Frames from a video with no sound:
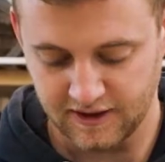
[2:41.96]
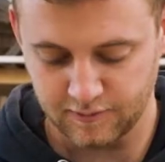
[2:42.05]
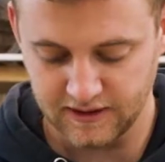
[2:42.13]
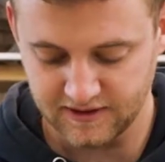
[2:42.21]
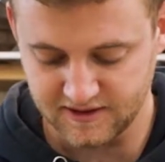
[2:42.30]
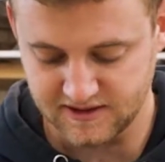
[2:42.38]
that
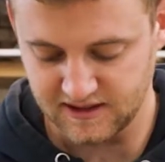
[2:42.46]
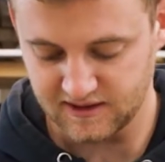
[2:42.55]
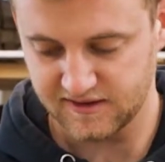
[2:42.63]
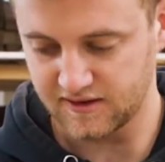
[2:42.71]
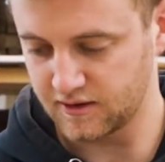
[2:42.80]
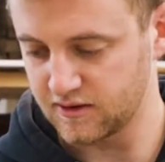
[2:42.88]
we got the
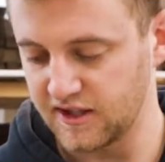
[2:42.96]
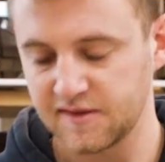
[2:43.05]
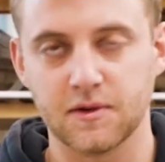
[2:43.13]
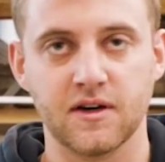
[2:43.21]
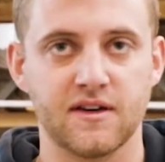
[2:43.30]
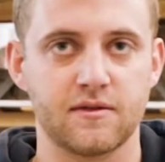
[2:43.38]
T-nuts and the
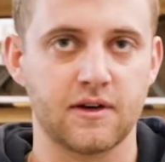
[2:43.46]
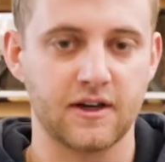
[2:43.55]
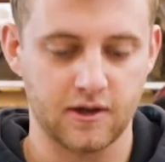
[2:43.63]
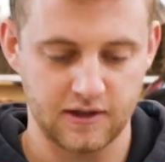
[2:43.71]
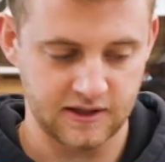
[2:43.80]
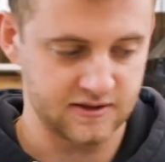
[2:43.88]
crossbars, we're going to
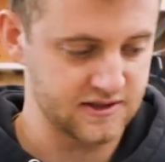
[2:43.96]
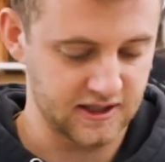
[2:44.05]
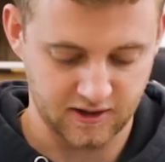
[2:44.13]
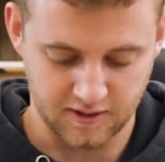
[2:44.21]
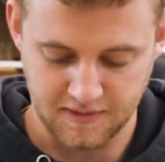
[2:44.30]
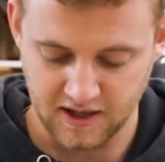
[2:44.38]
go ahead and
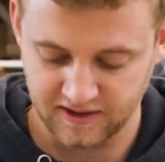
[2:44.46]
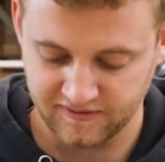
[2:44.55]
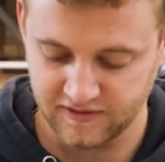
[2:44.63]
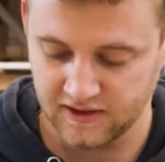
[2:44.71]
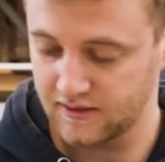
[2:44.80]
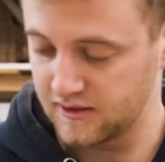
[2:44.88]
take our mounting
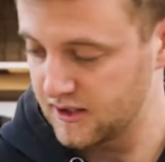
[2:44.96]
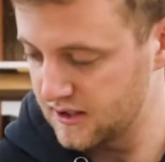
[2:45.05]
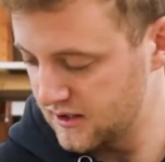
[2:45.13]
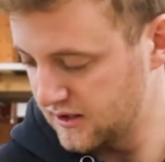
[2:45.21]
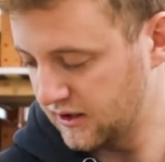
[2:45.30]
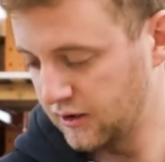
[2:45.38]
feet.
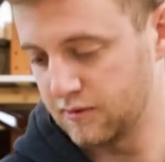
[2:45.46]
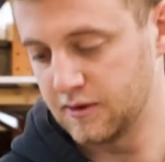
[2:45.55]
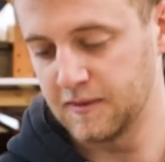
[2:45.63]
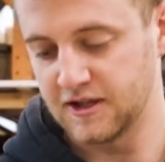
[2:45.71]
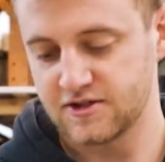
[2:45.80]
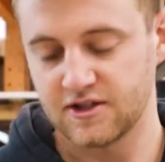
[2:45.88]
You're going to want
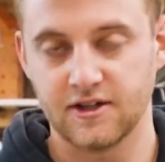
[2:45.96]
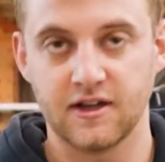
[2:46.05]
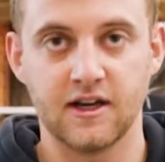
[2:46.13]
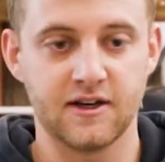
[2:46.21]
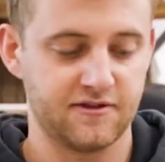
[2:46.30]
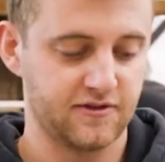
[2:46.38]
to make sure you
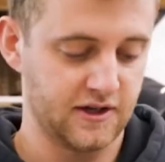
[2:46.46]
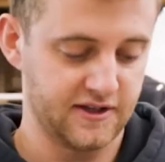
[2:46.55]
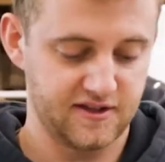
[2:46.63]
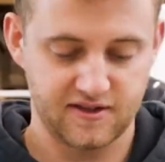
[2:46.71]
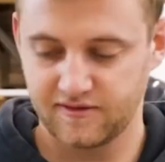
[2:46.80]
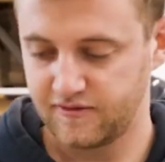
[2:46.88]
got your
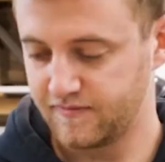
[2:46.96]
fronts